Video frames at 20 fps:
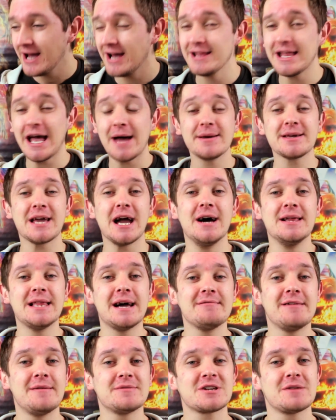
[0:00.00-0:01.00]
there we go,
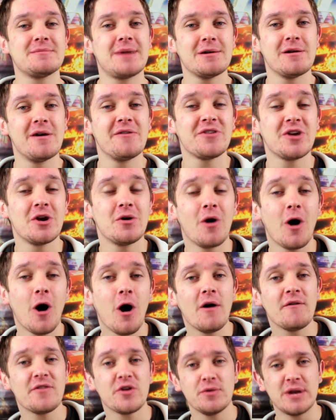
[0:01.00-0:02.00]
that wraps up my review
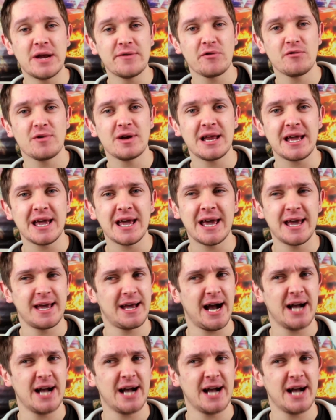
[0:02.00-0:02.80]
of You Were Never Really Here.